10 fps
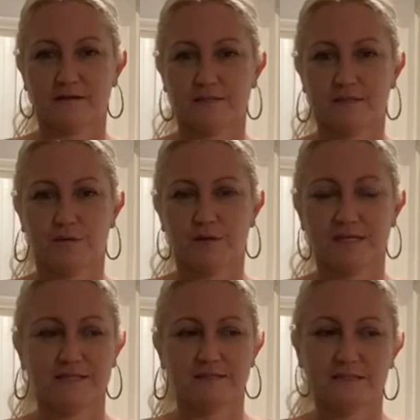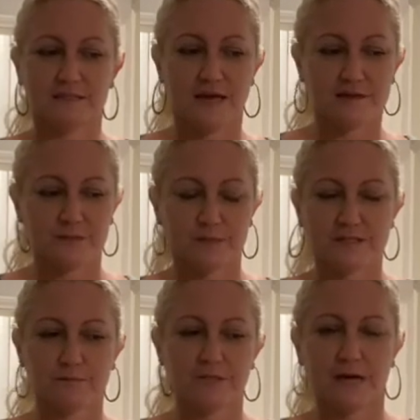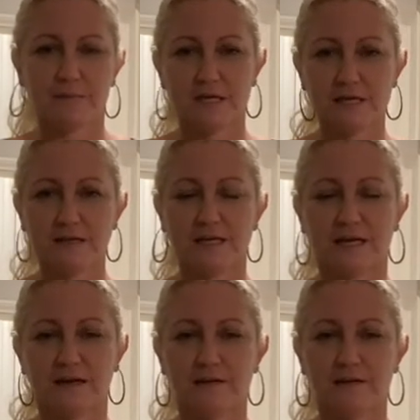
So we need to spend some time healing